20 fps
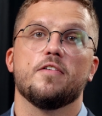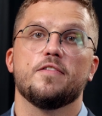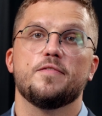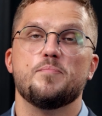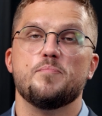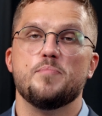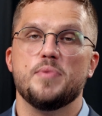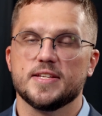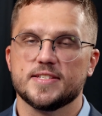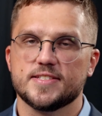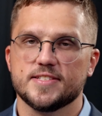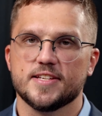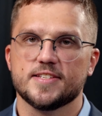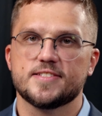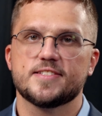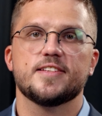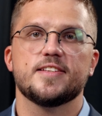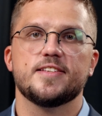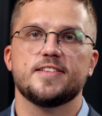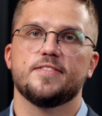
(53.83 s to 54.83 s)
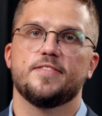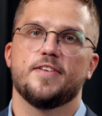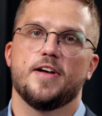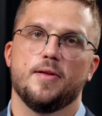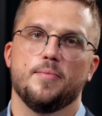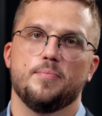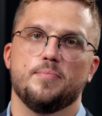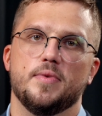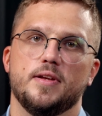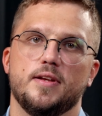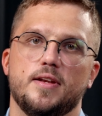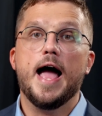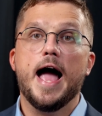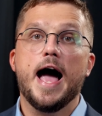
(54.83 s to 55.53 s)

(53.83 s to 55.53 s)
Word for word: of business development.